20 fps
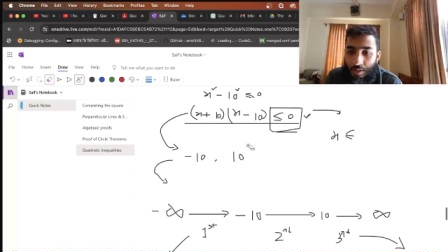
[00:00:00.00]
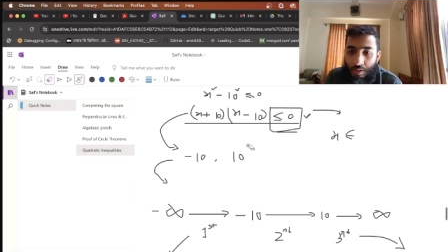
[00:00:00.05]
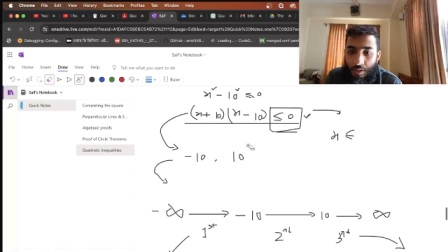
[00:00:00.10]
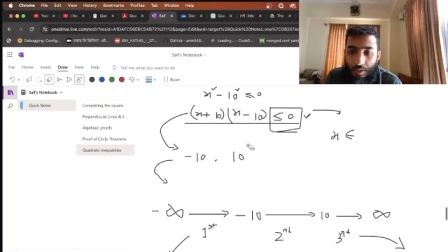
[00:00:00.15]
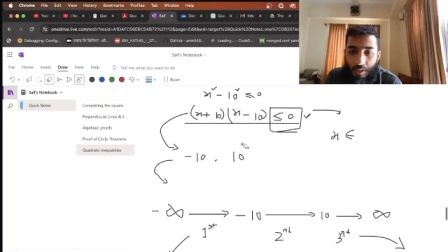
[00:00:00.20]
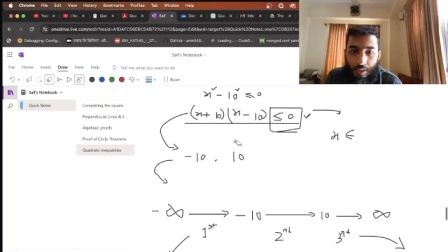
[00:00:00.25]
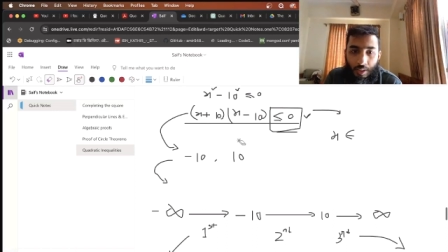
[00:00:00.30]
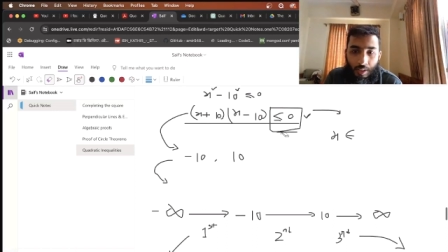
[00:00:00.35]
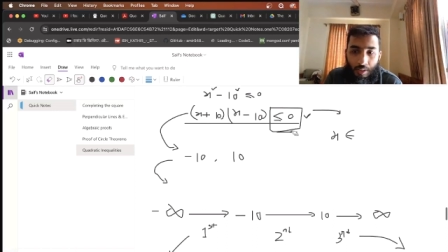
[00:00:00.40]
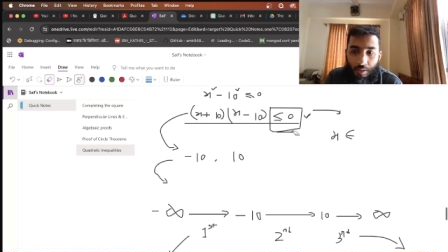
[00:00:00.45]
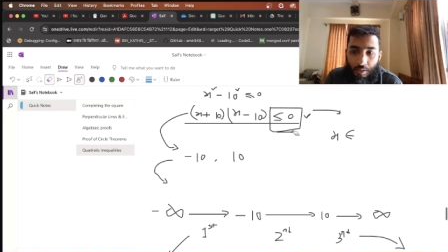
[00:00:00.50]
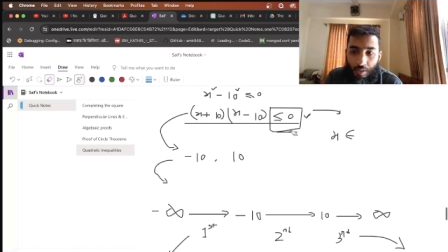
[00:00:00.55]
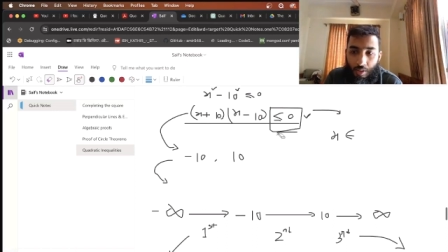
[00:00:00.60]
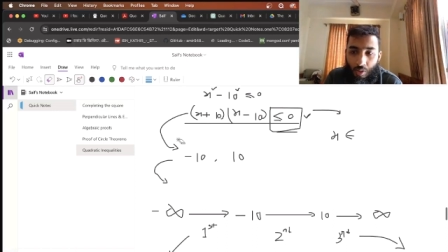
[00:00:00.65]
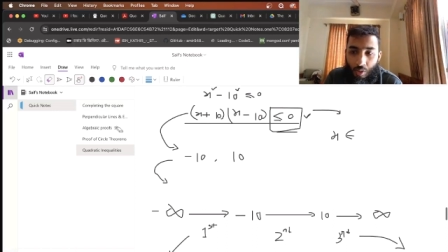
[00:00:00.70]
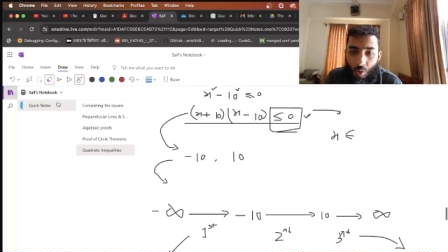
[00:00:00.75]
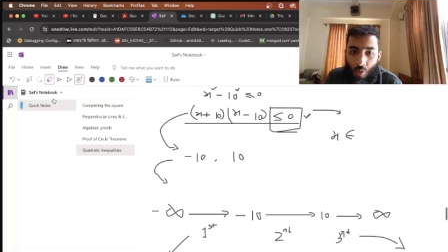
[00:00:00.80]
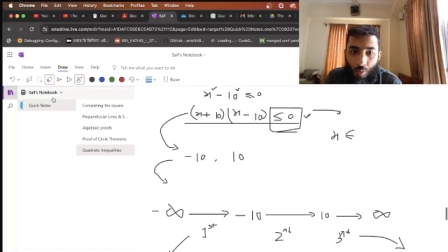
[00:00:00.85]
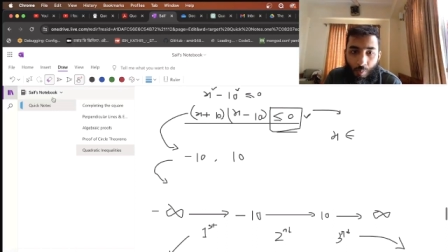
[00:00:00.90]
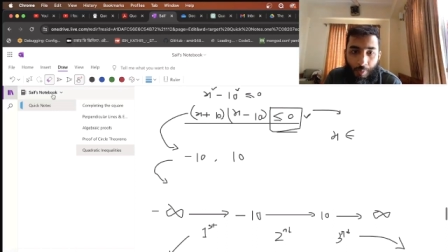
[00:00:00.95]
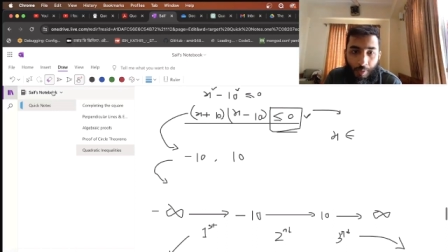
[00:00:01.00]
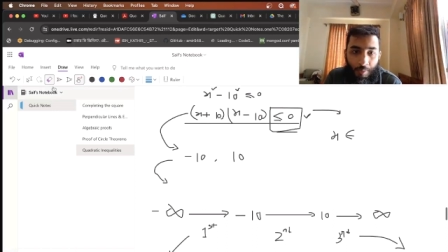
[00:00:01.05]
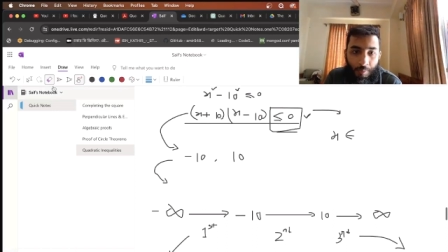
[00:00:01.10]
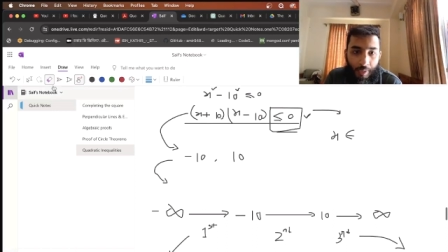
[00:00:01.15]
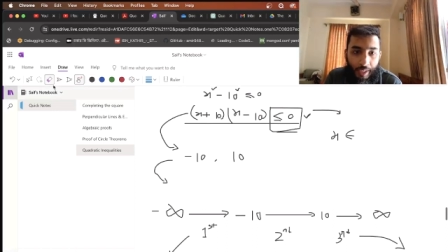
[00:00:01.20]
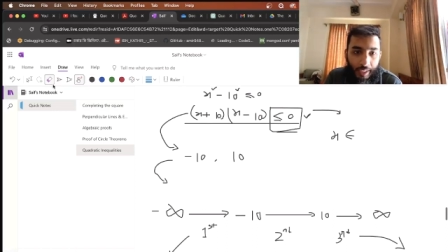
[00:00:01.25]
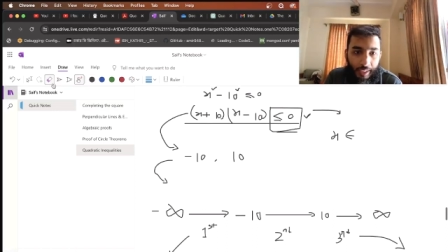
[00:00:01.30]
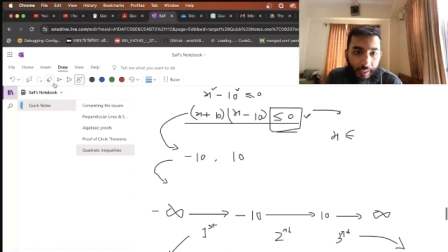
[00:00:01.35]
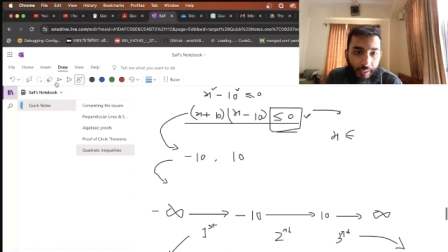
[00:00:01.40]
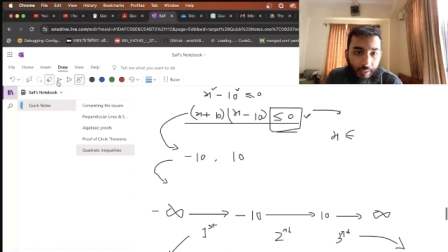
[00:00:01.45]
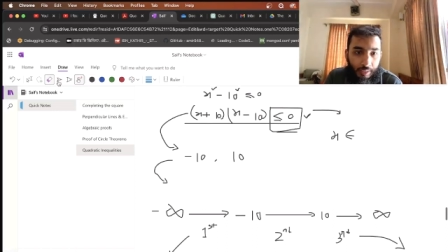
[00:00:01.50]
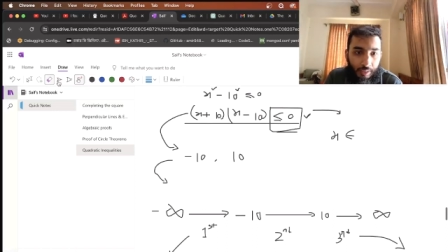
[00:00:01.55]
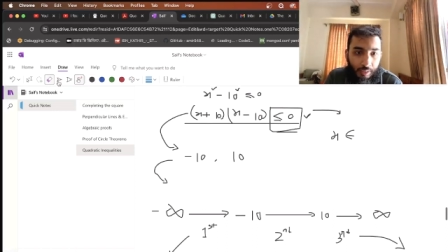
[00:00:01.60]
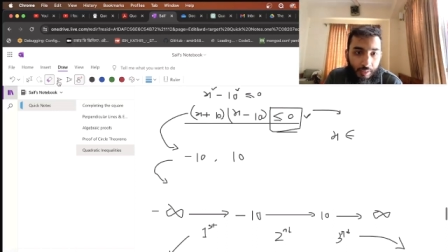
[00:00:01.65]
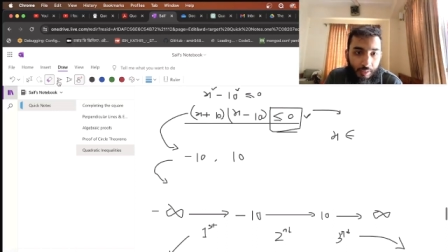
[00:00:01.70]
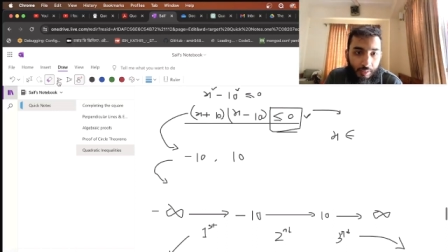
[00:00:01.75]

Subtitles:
the open bracket